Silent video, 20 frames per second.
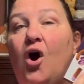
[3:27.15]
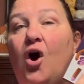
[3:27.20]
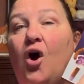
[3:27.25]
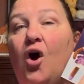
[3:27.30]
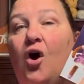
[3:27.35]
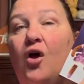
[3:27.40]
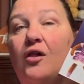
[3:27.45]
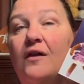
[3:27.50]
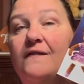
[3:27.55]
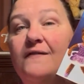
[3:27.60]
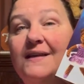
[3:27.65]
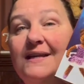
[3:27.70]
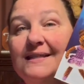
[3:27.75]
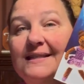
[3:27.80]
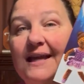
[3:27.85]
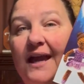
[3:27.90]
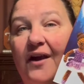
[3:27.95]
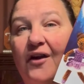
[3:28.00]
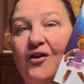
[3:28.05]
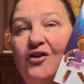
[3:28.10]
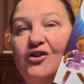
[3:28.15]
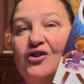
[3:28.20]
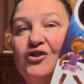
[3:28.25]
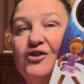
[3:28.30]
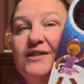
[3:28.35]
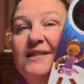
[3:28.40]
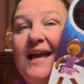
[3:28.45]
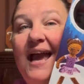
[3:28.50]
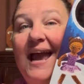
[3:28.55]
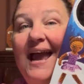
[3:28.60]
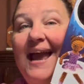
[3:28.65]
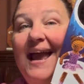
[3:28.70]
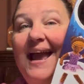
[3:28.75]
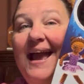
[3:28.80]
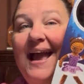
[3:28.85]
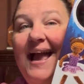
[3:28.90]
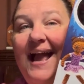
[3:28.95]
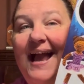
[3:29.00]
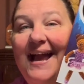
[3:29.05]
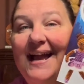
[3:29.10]
all of these characters
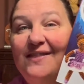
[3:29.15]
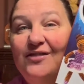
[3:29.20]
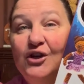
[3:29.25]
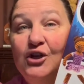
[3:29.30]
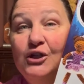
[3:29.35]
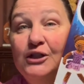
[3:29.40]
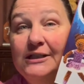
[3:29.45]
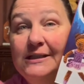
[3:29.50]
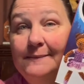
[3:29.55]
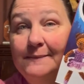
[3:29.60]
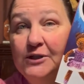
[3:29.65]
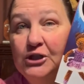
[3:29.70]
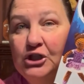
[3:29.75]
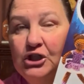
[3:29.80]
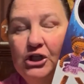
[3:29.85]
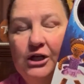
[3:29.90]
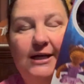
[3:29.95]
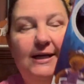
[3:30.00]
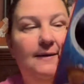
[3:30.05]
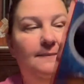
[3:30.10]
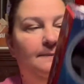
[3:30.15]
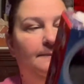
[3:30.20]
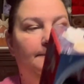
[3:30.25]
and the Christmas tree.